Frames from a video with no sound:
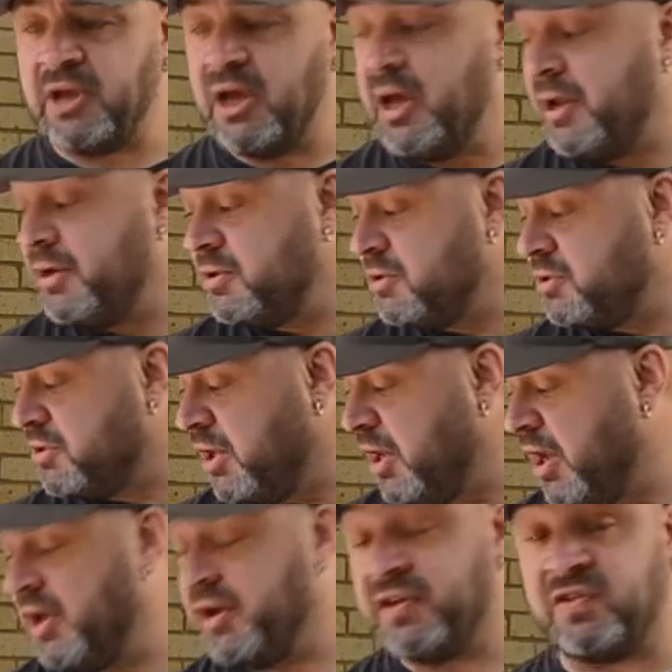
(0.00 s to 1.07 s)
and
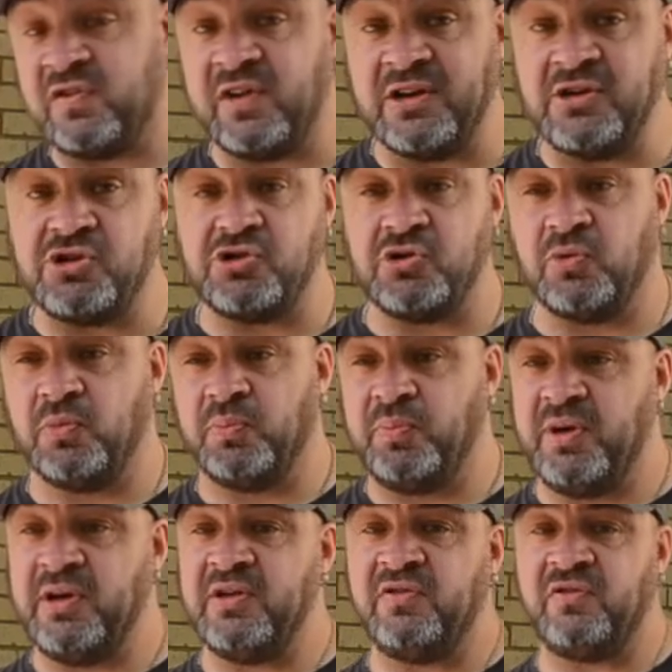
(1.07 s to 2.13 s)
an essential
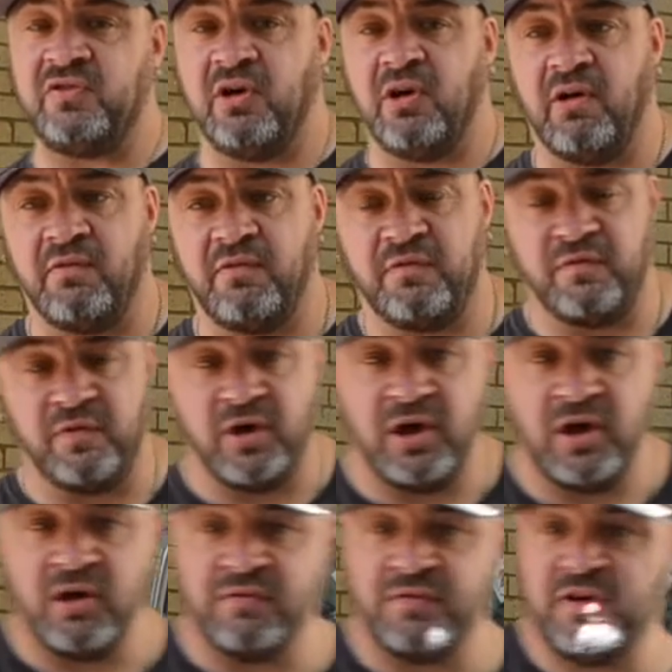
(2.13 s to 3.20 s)
piece of
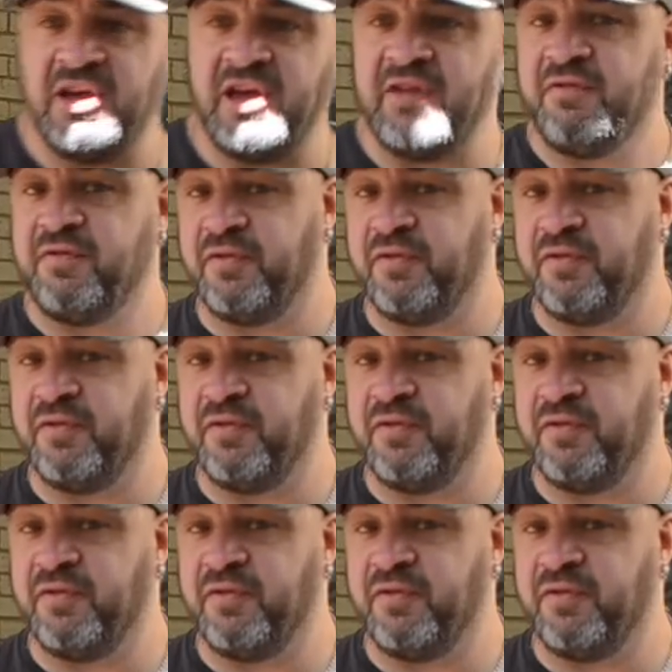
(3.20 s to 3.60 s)
kit